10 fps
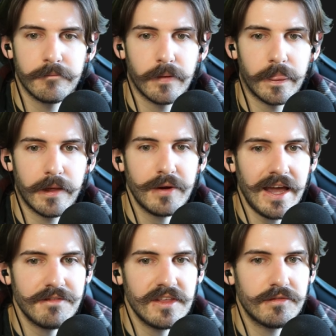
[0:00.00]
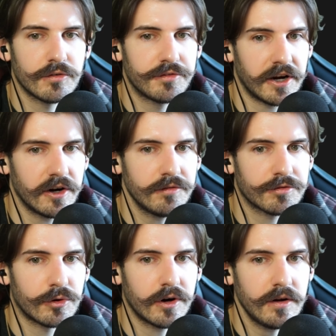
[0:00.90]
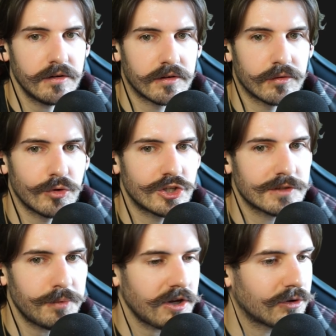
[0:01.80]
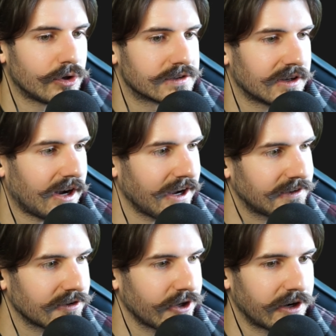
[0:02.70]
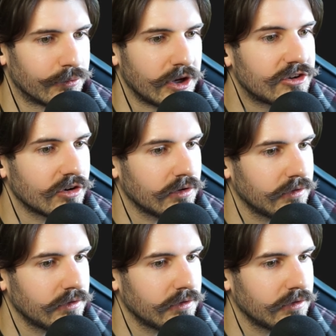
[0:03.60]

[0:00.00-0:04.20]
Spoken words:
Then we have the Bevilex Flora, which is pretty cool. It's an isolated regional